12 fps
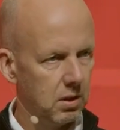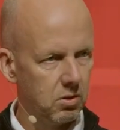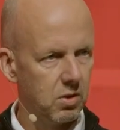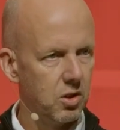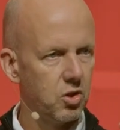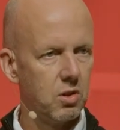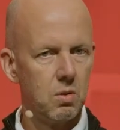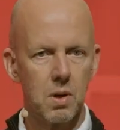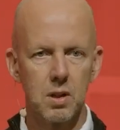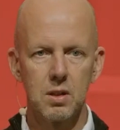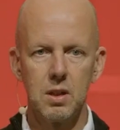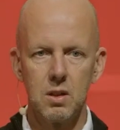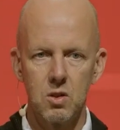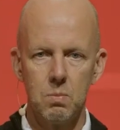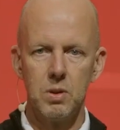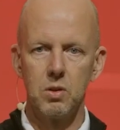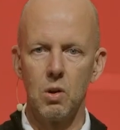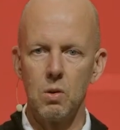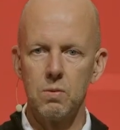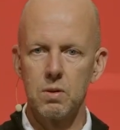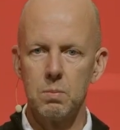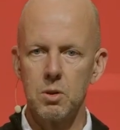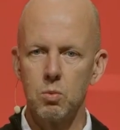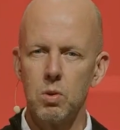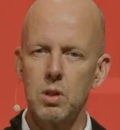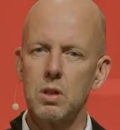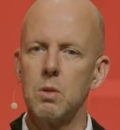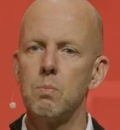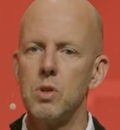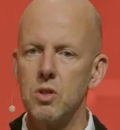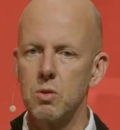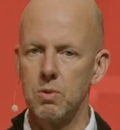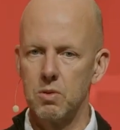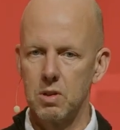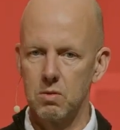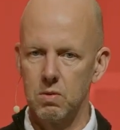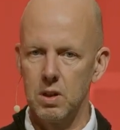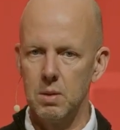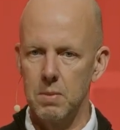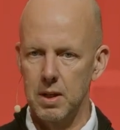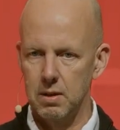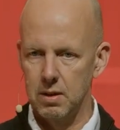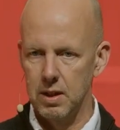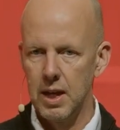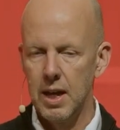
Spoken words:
traditional marketing is a bit over, but what are the principles that really matter?